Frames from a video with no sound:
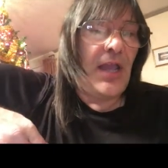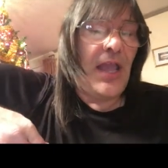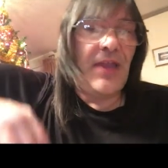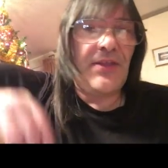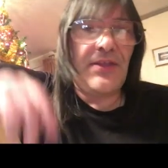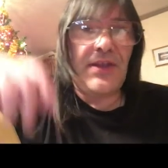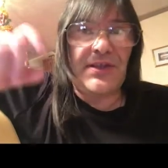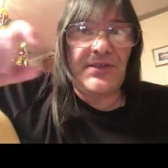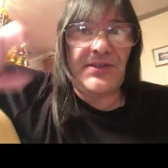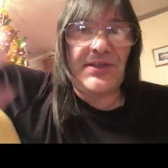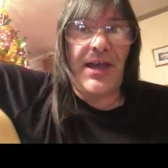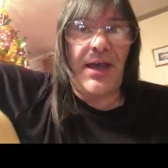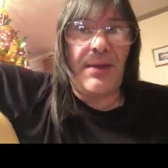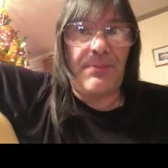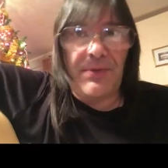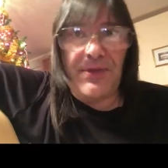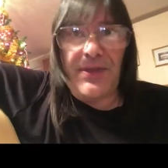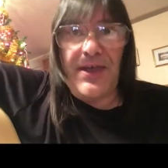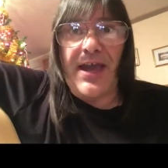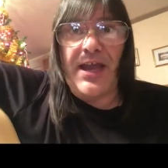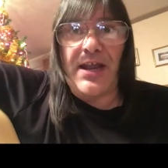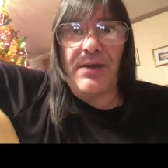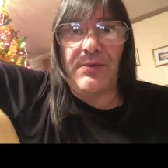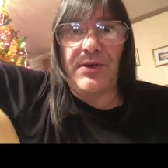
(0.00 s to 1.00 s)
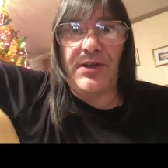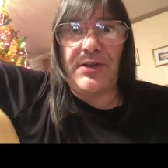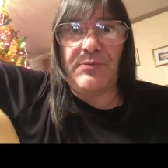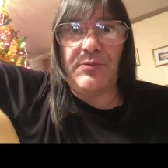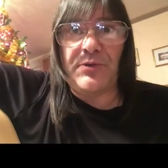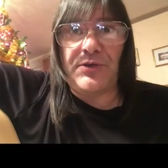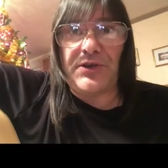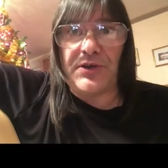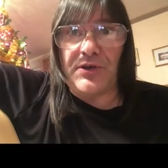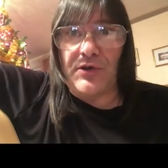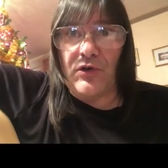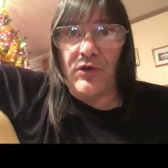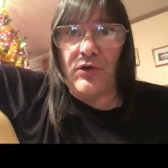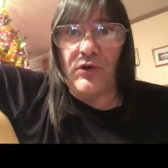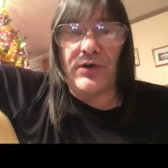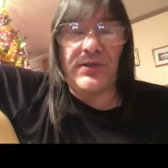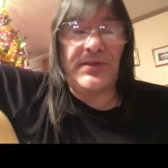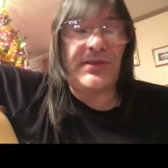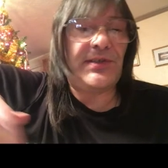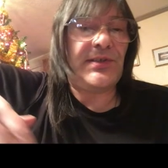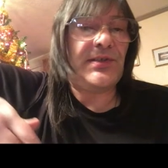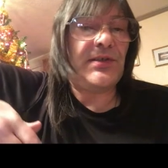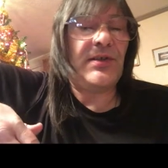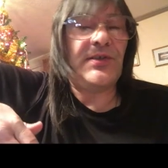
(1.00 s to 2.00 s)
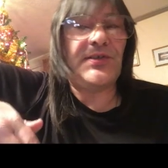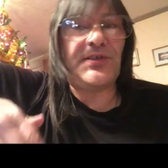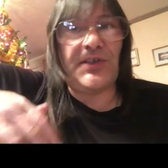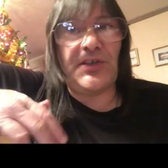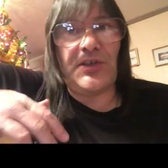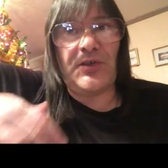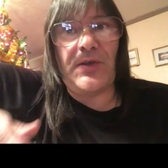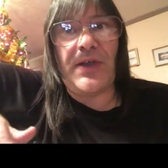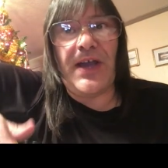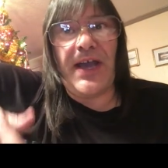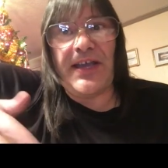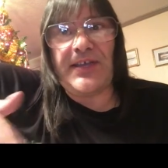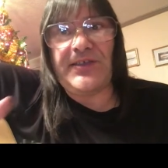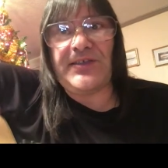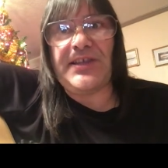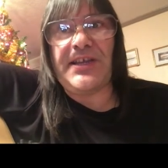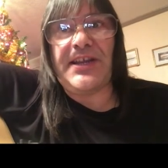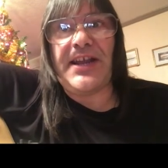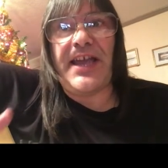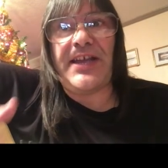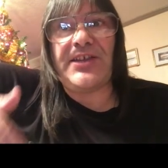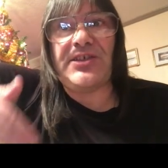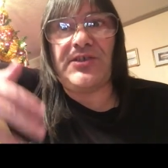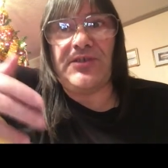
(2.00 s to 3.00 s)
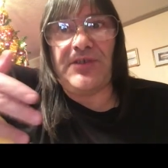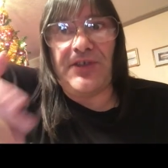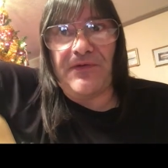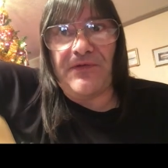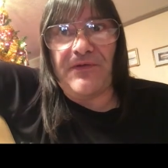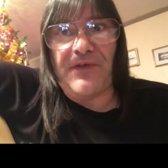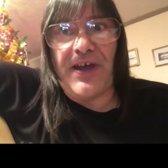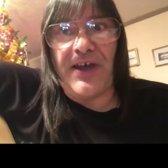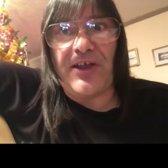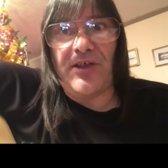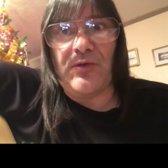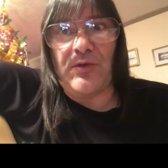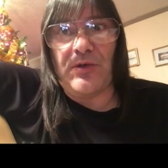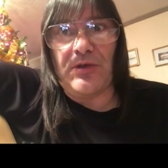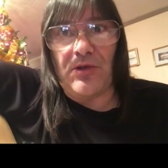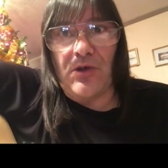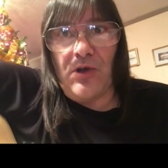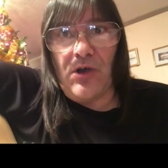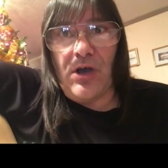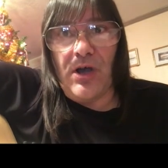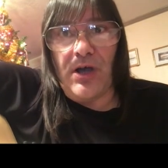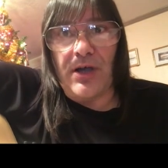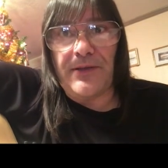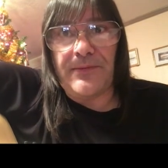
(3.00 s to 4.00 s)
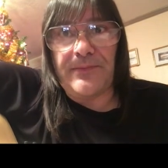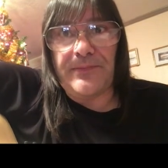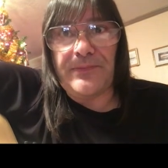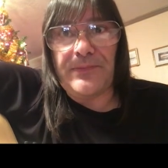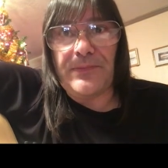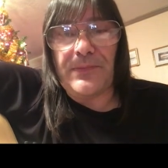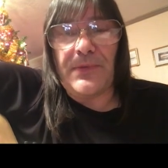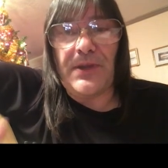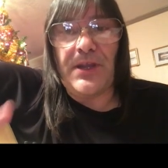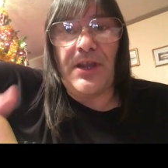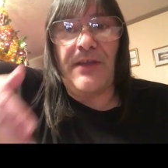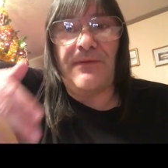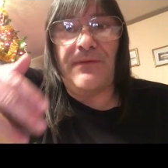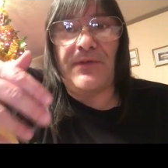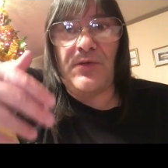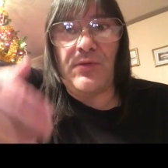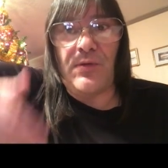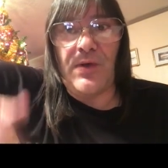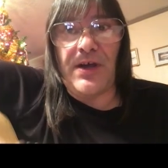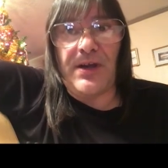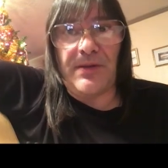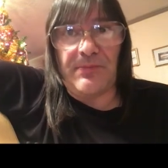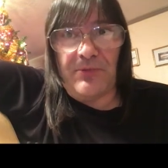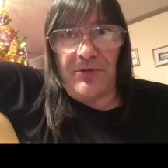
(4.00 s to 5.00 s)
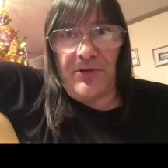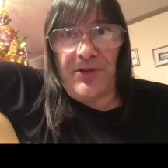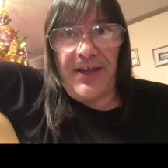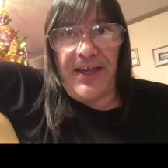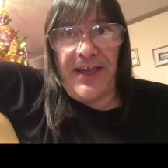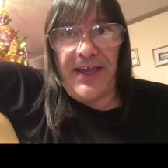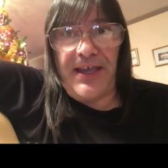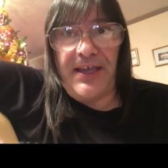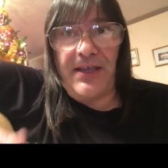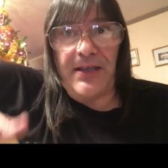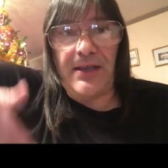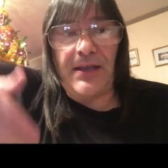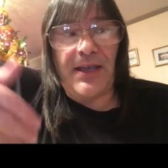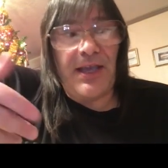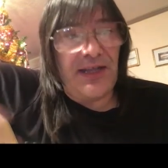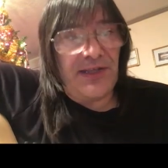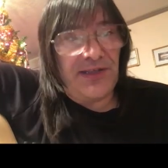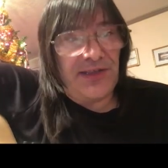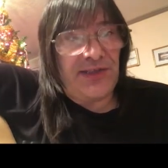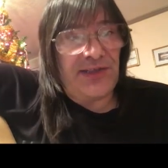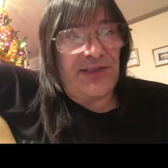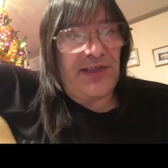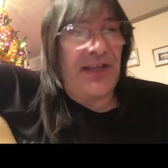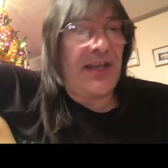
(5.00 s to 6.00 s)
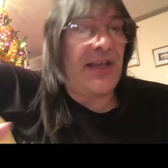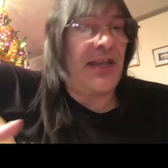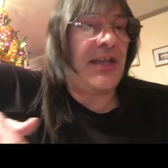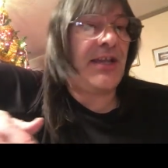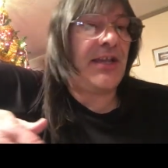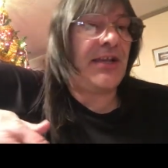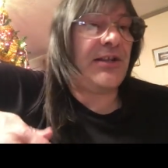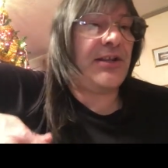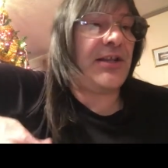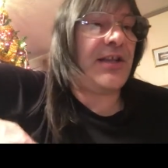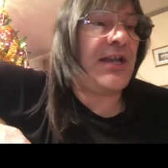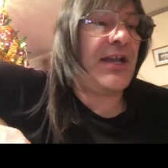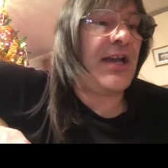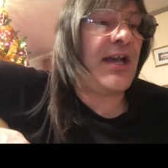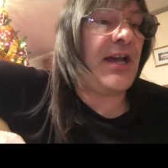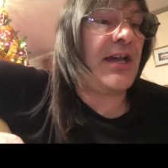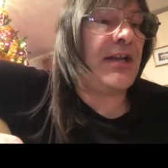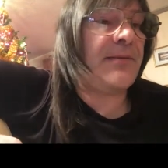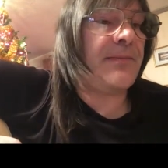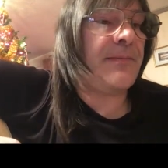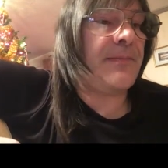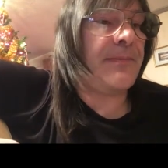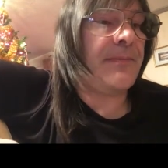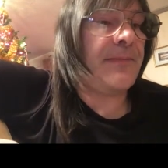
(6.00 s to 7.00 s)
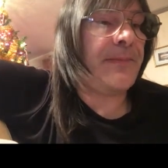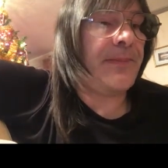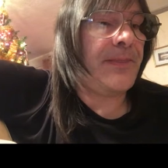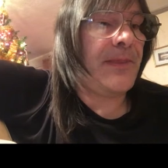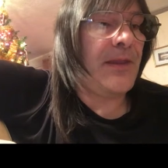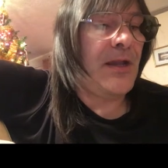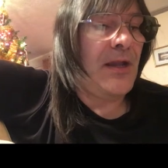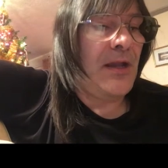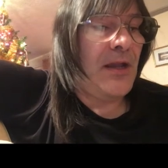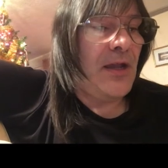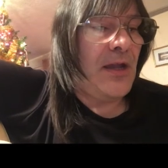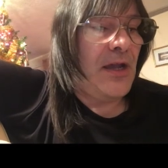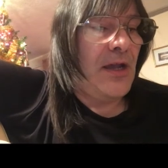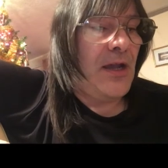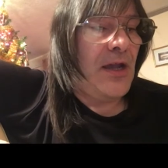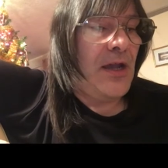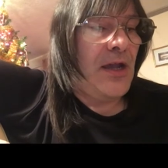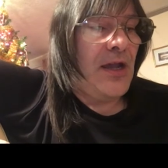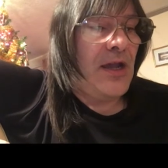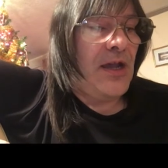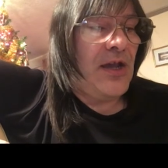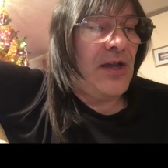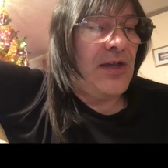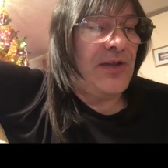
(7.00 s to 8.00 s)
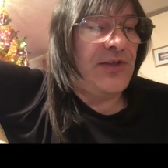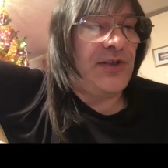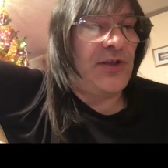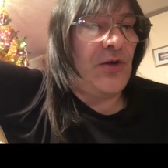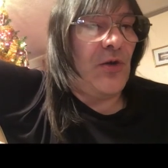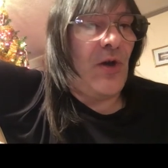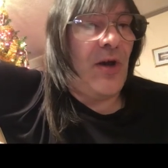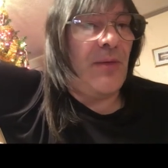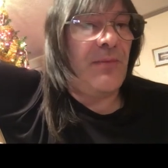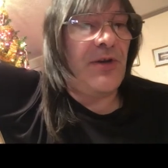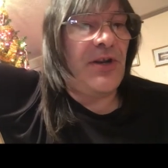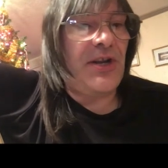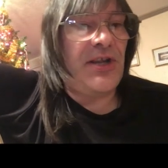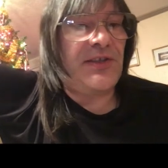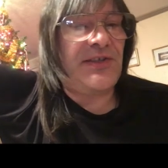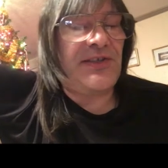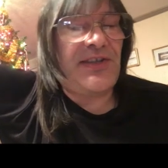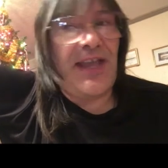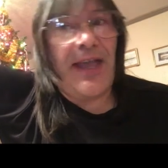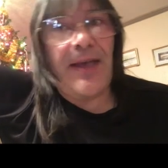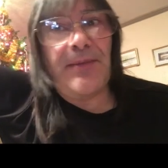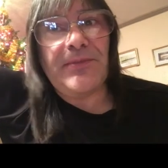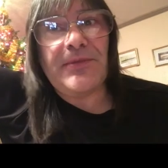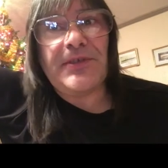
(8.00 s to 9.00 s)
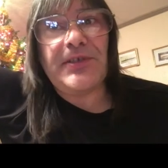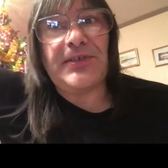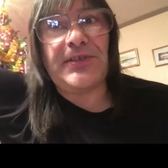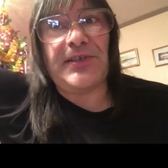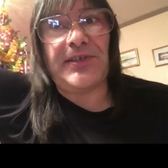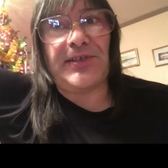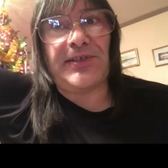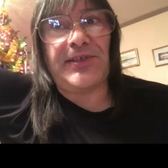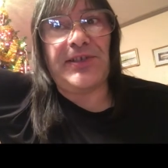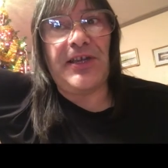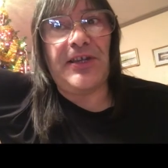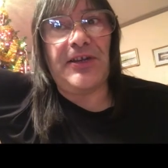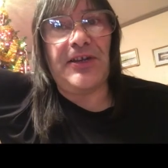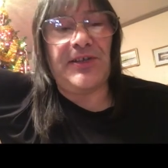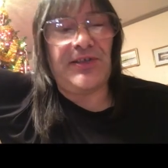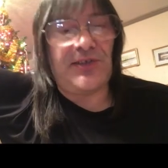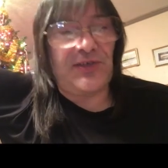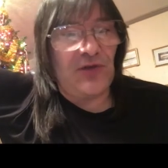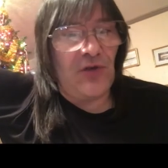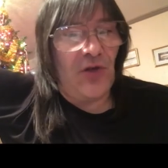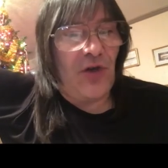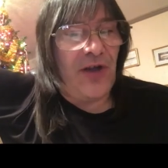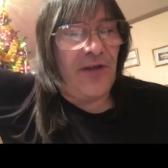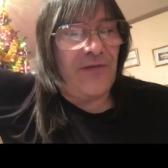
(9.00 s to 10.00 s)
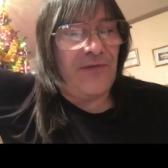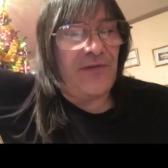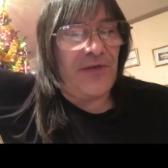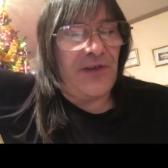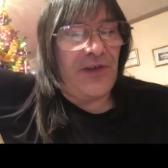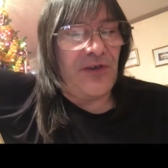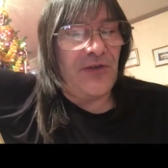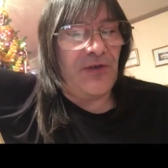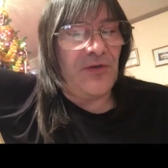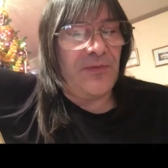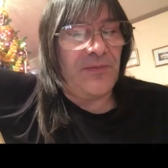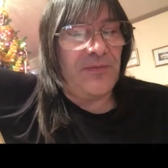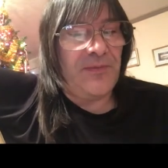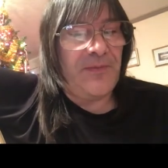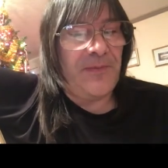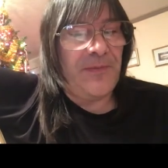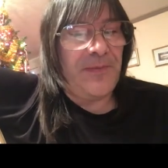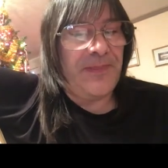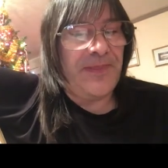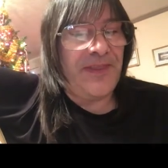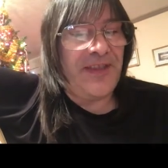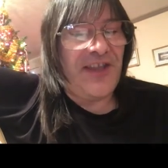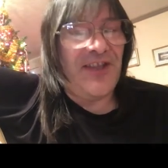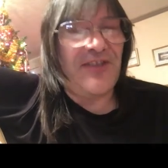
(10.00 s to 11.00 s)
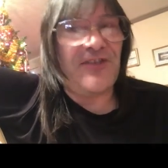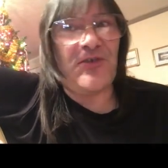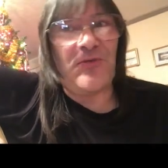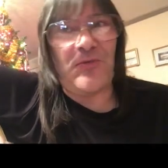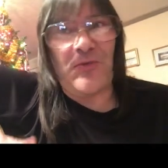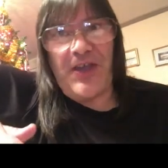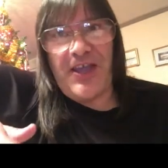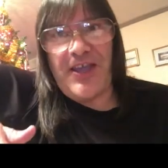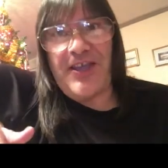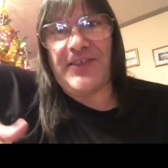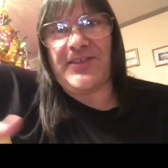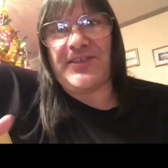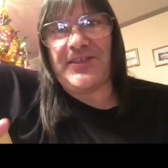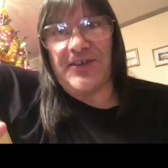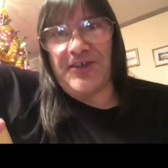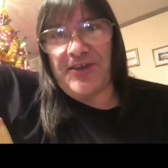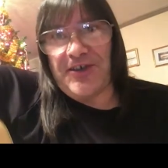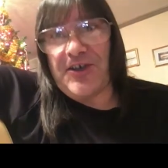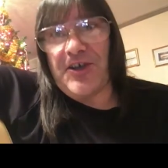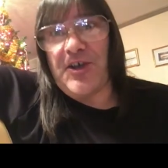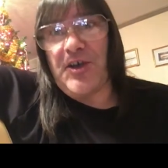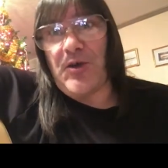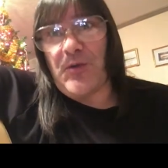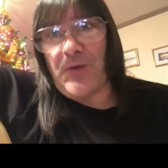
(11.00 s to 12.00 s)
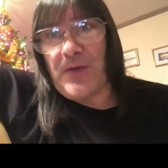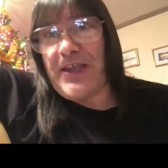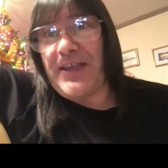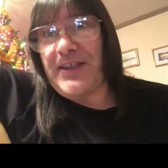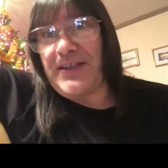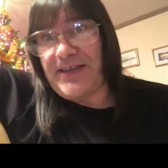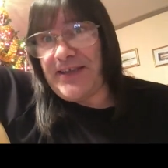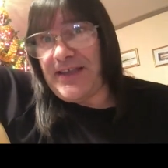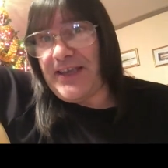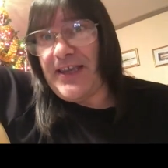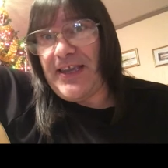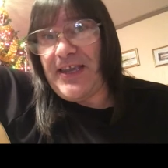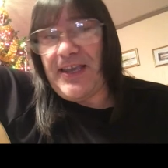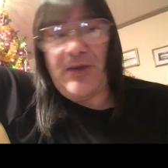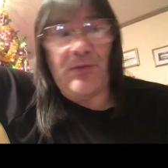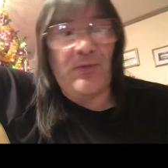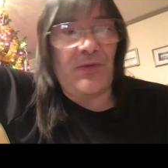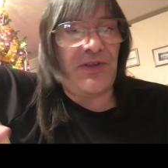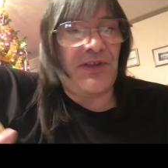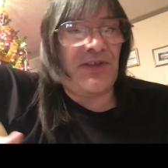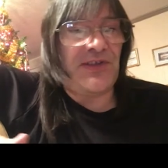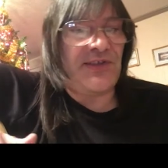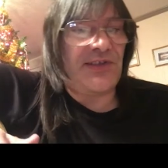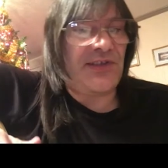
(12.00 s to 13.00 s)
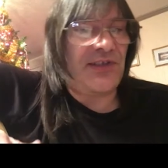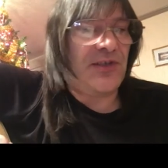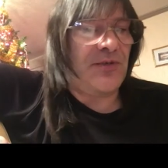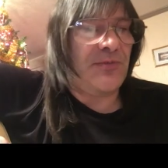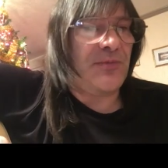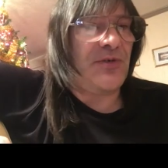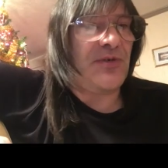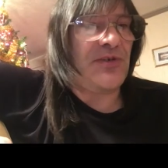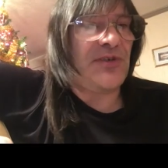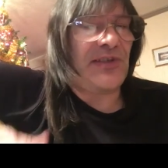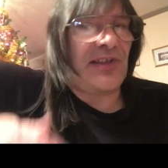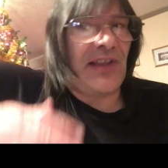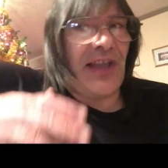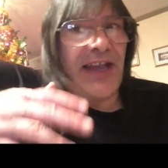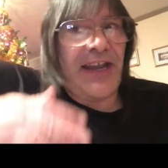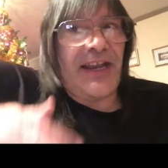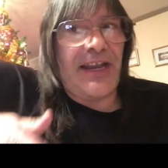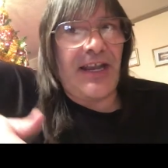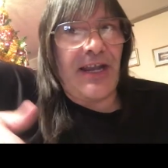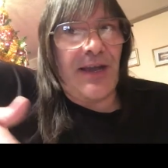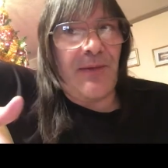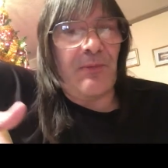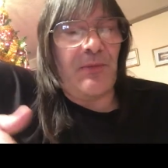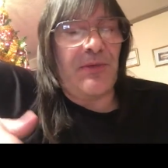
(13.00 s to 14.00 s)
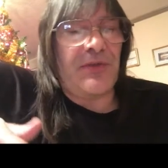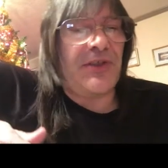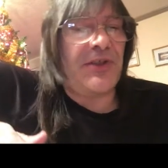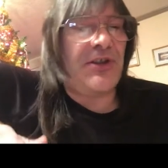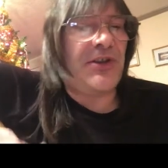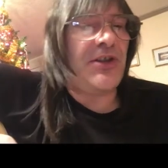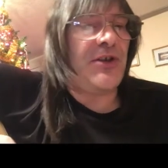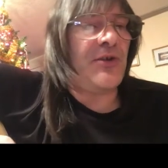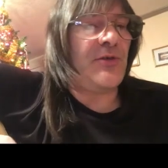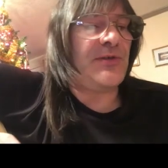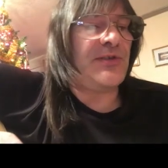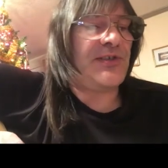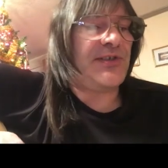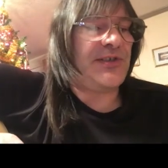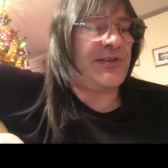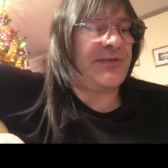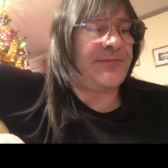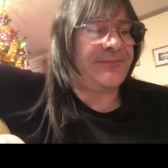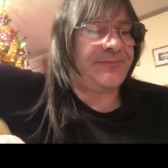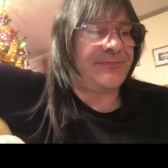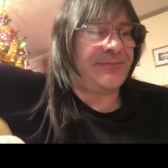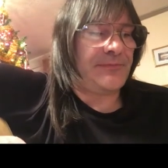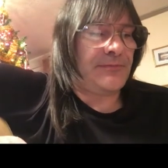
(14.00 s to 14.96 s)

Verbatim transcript: And on top of that, I'm going to put the chords. So you guys can actually follow along if you want to play and sing it in Klingon. So I'm going to attempt to sing the song for you the way it's going to go in key with the syllables lining up with the notes.